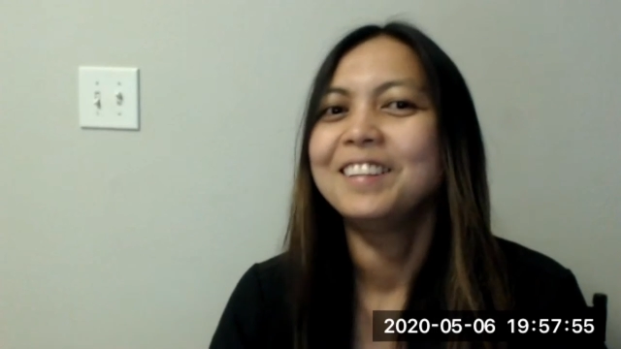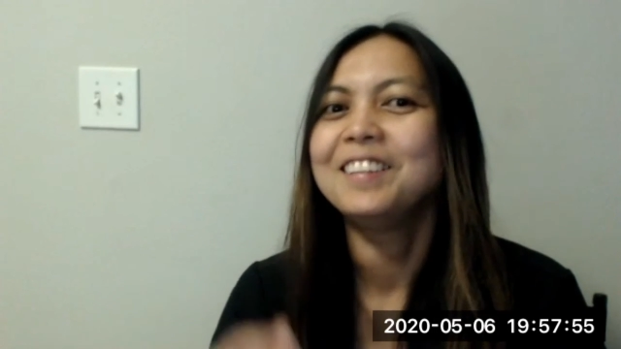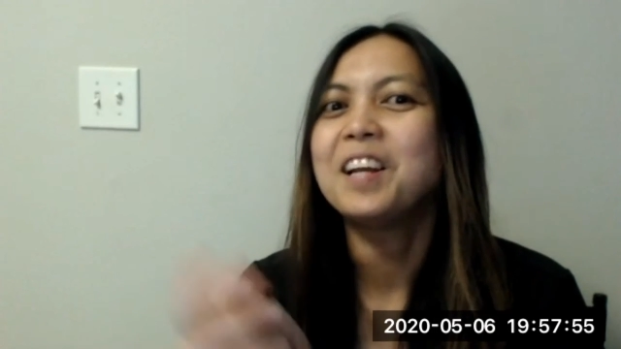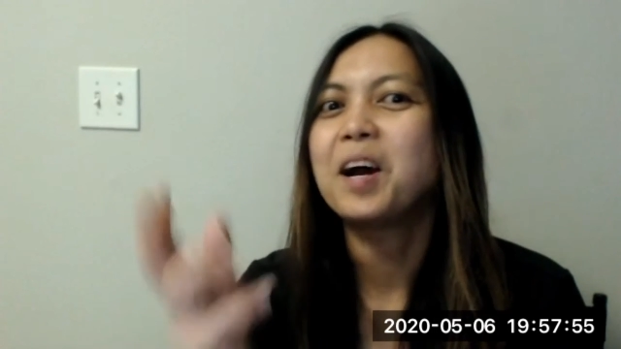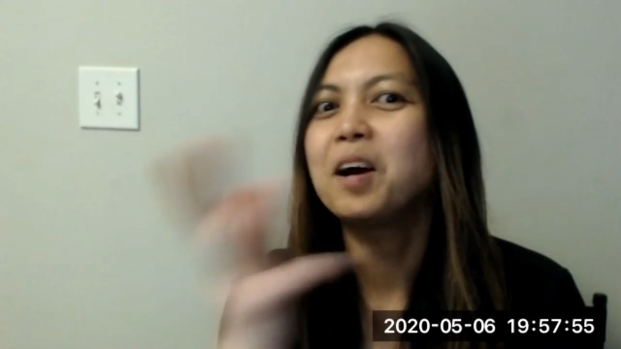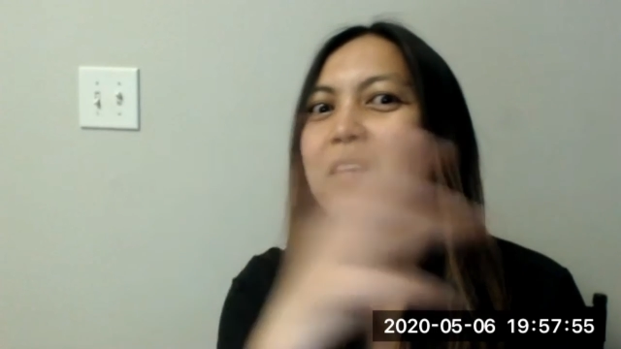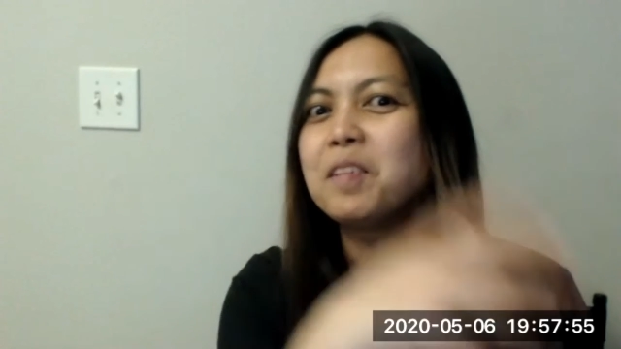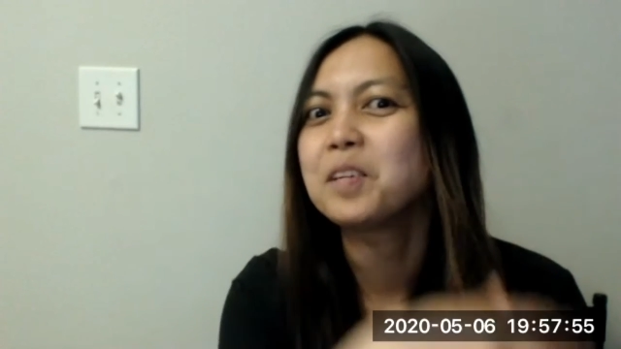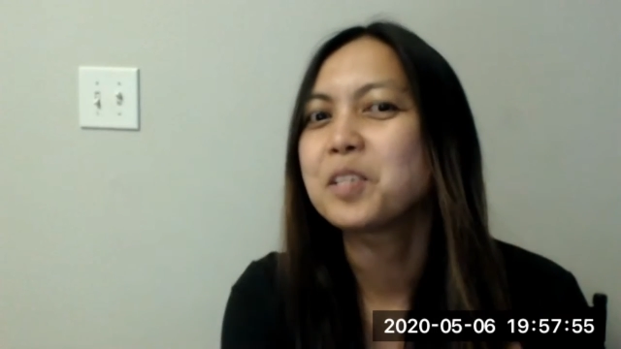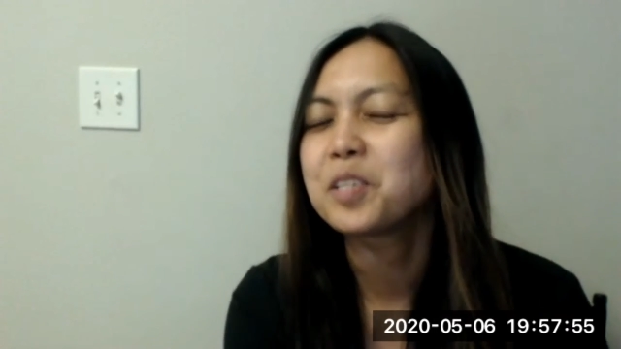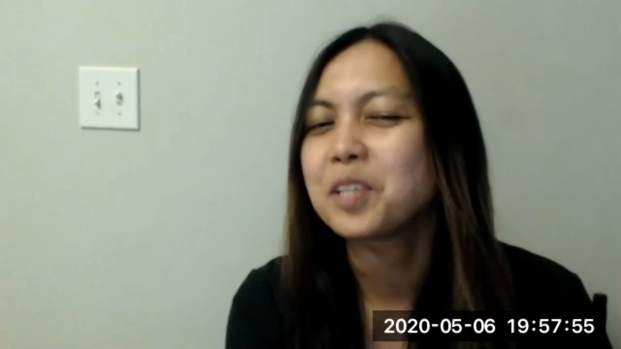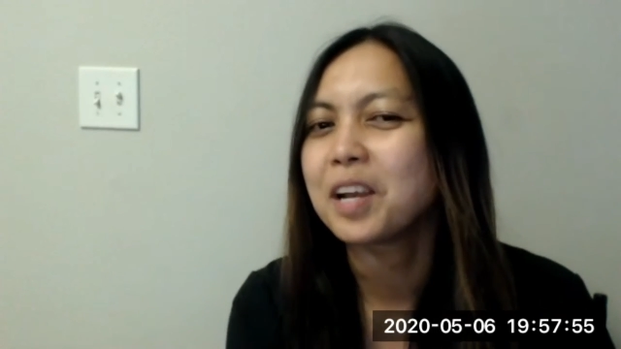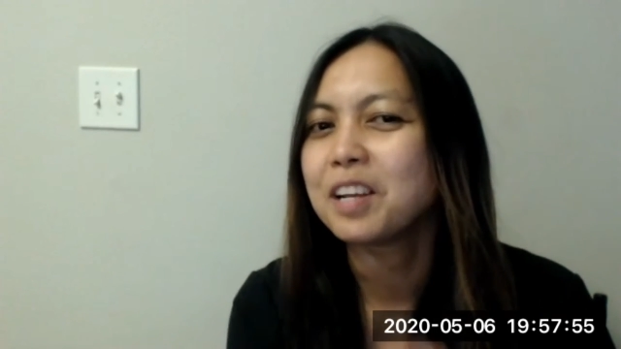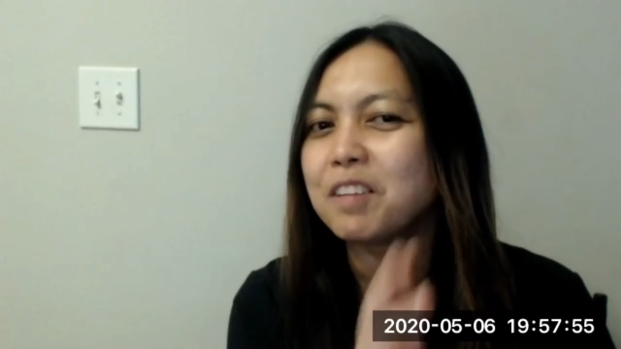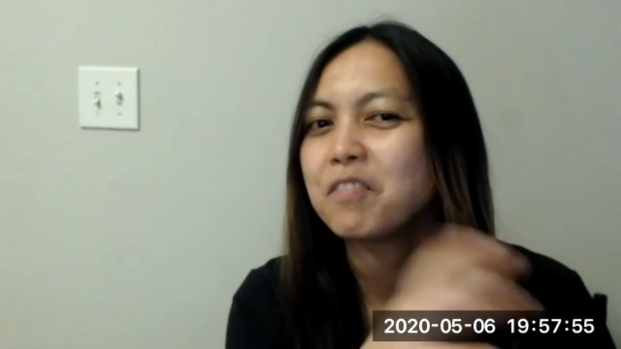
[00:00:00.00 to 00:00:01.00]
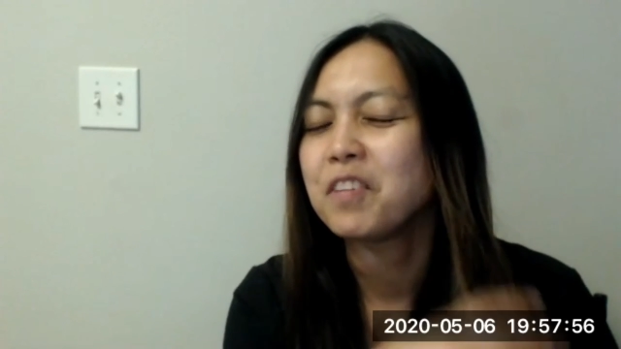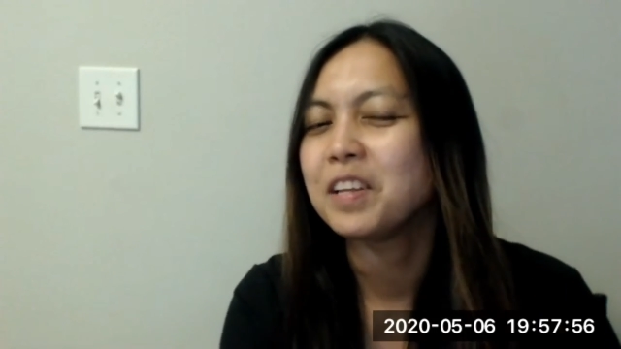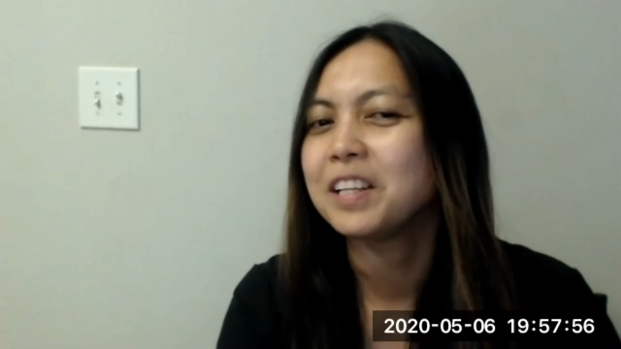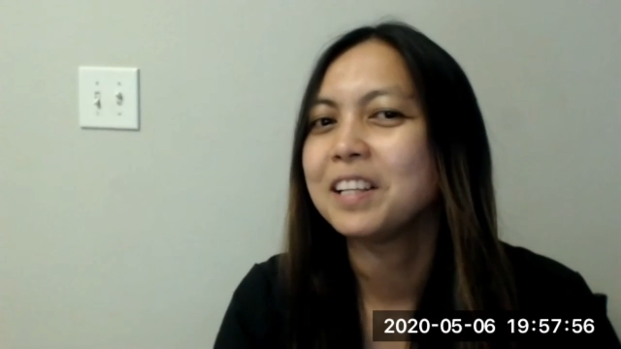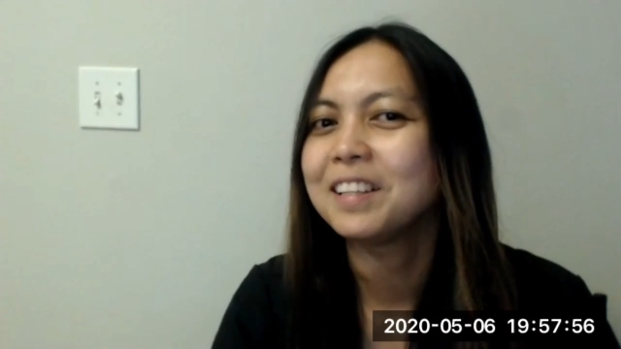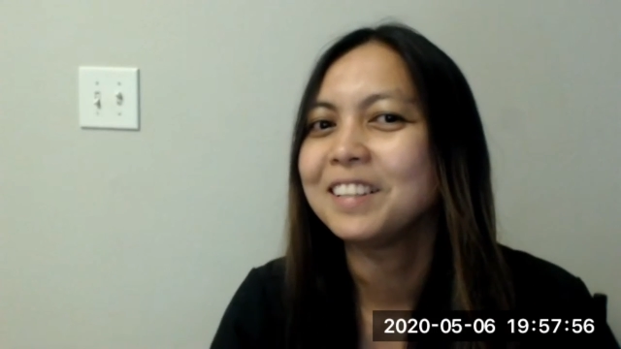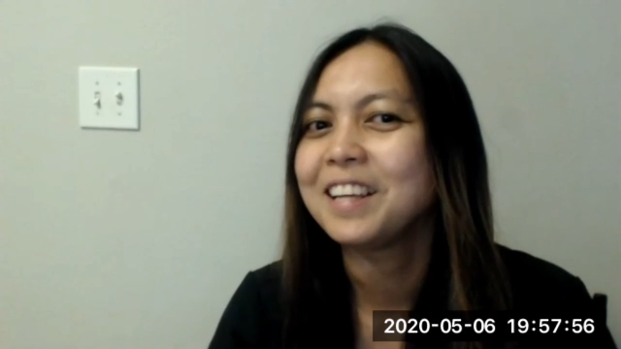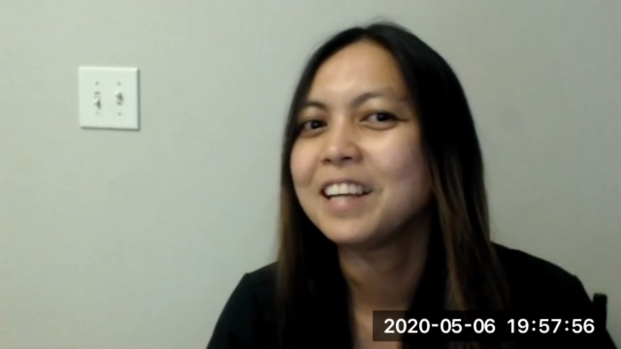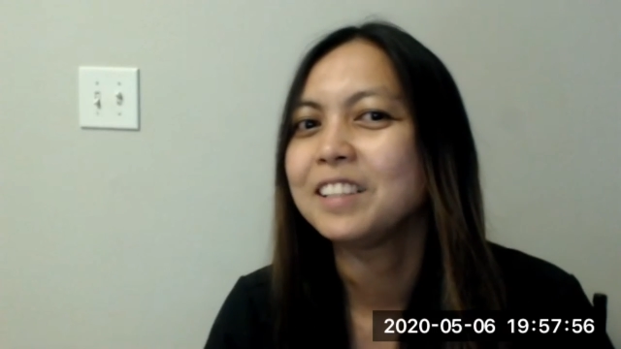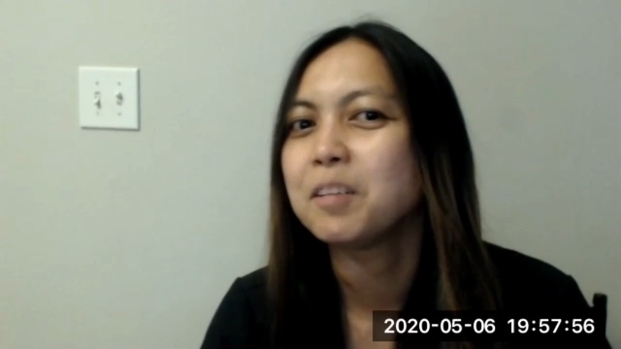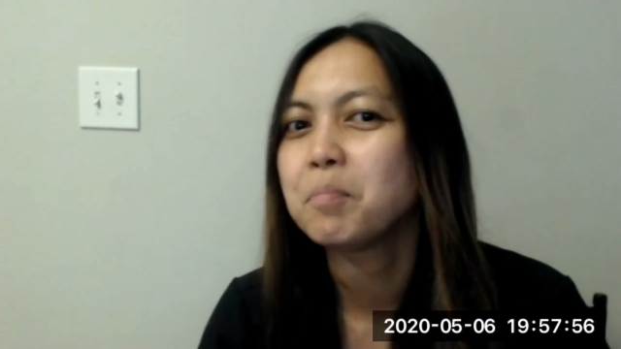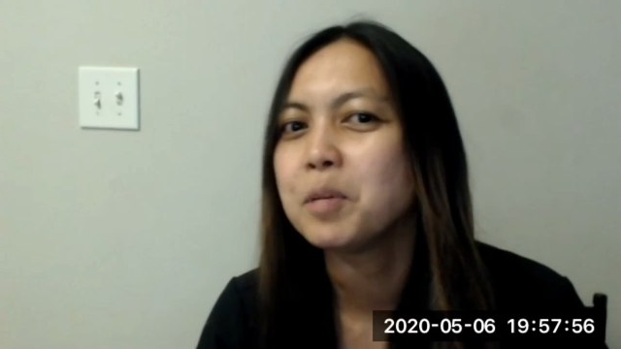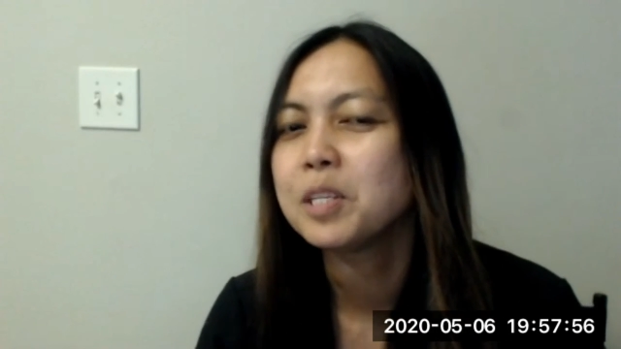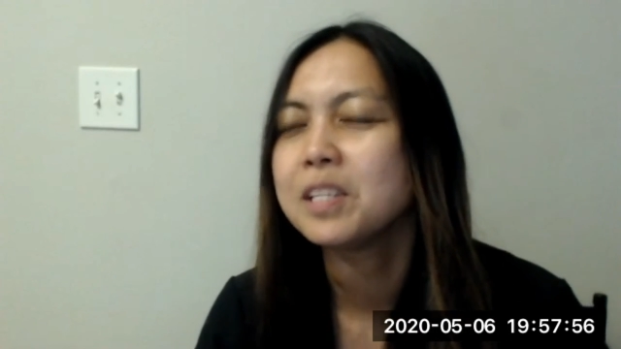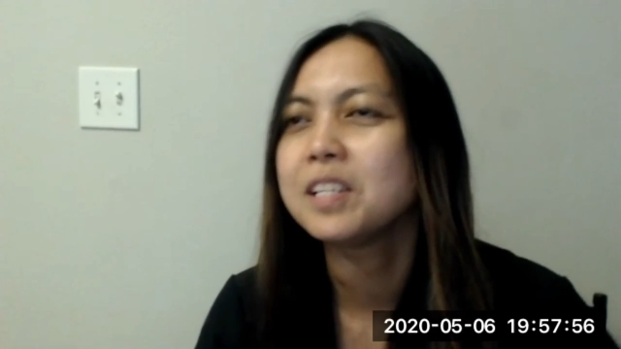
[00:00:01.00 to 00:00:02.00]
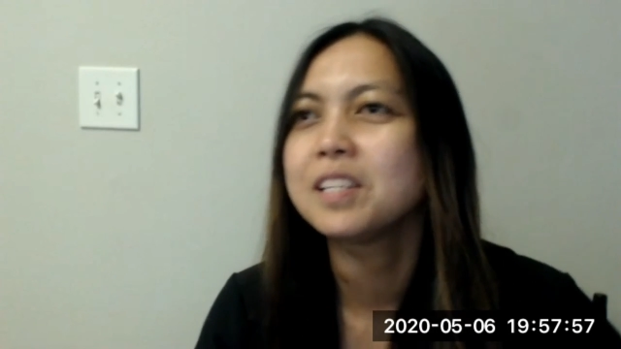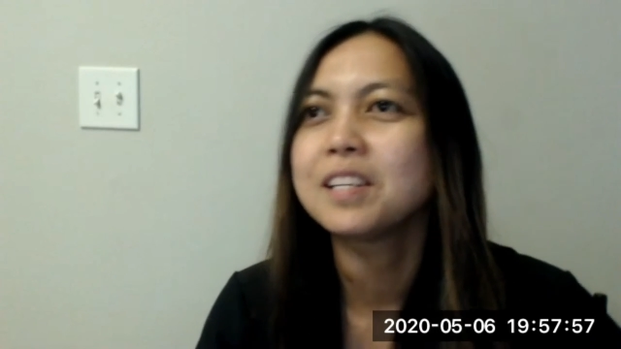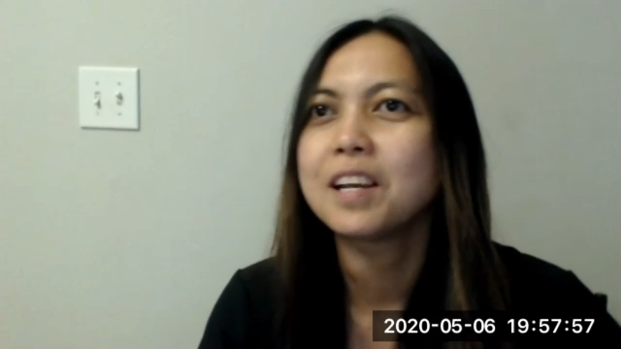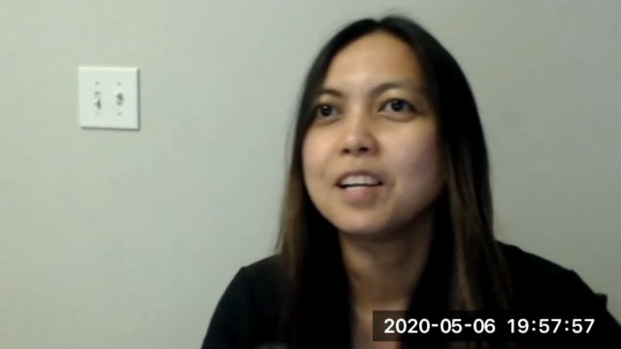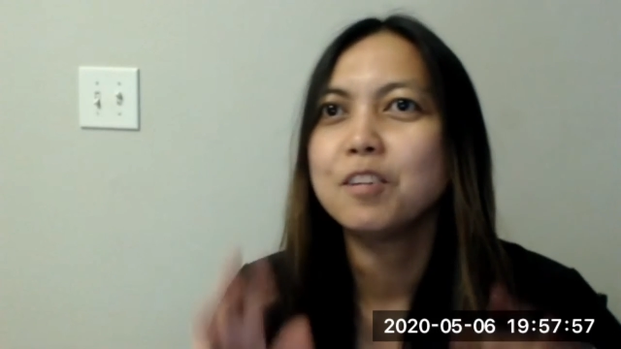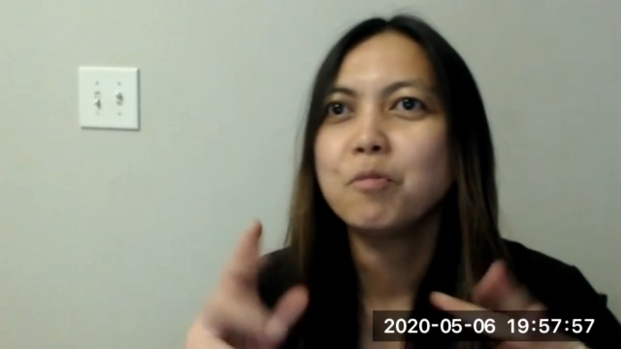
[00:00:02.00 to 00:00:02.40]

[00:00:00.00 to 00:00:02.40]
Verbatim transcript: the other side of it, yeah, the business side.